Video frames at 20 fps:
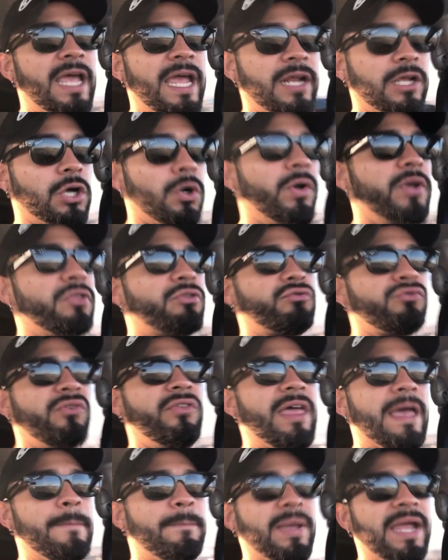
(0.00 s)
And going
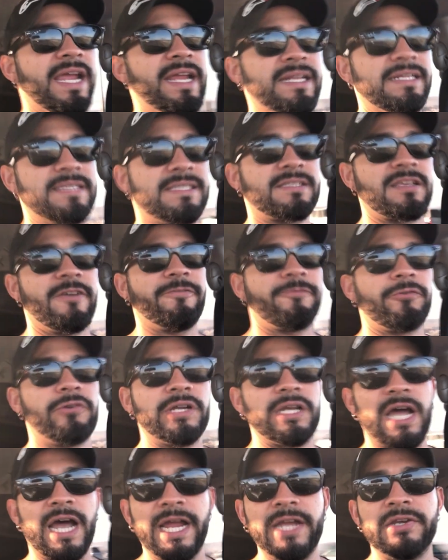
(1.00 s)
through that pain and
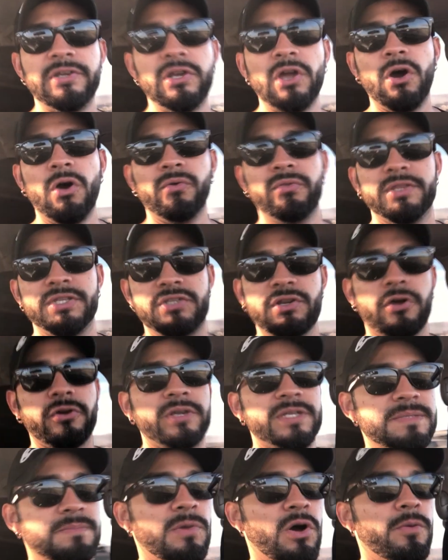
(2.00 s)
suffering, I know the
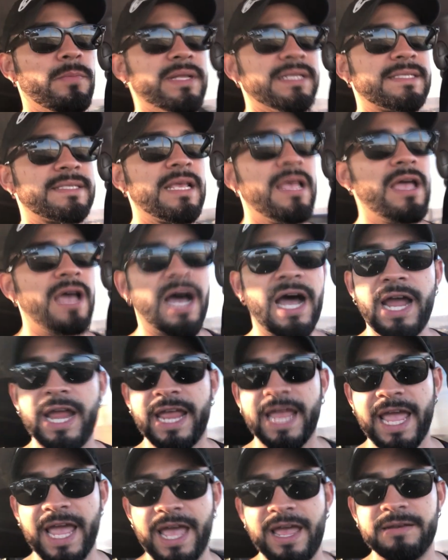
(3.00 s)
darkest moments.
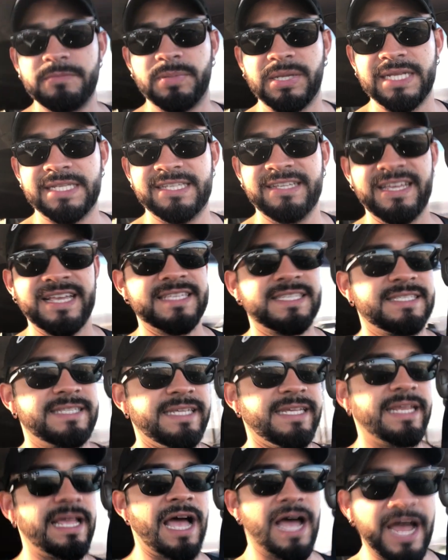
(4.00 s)
I had
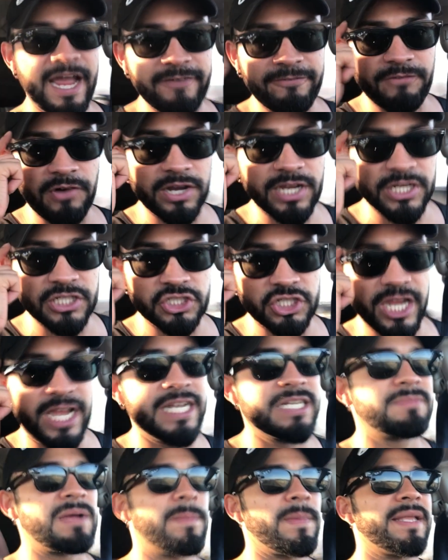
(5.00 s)
PTSD. I fucking
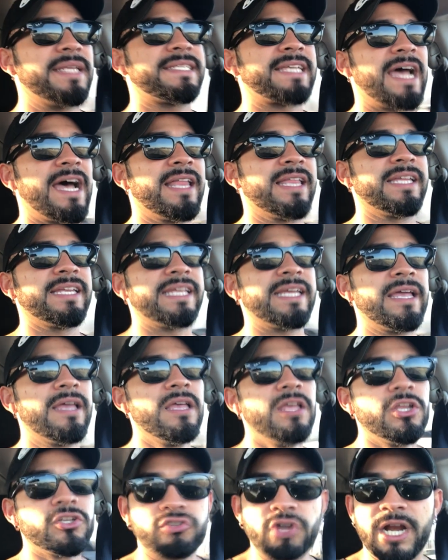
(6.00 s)
changed my mentality.
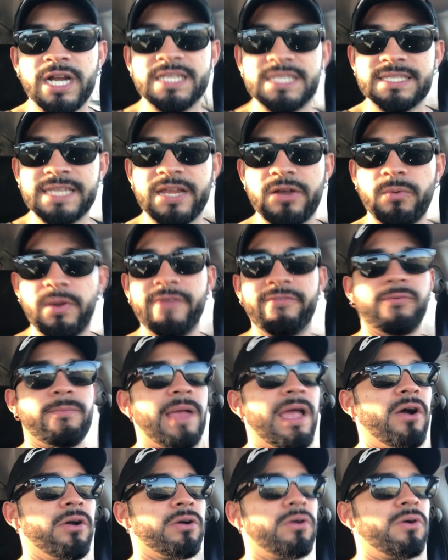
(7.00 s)
Try to stay away
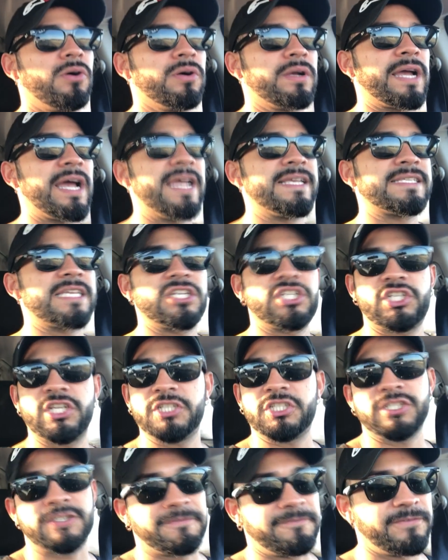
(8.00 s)
from alcohol, guys. That
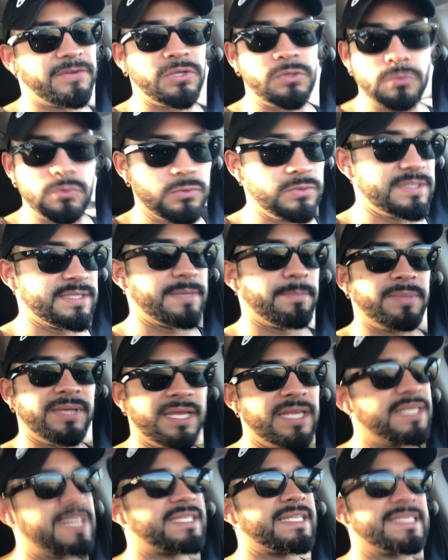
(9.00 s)
shit just fuels the
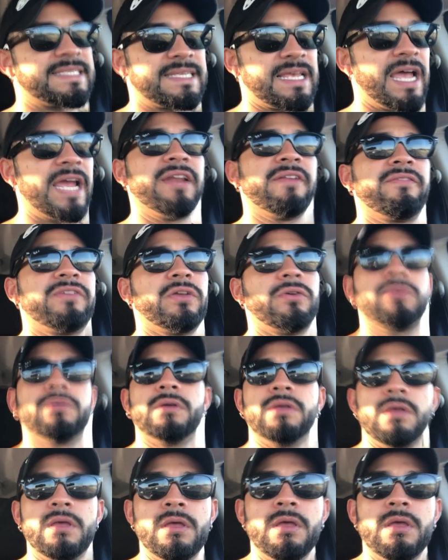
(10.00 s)
beast inside of you.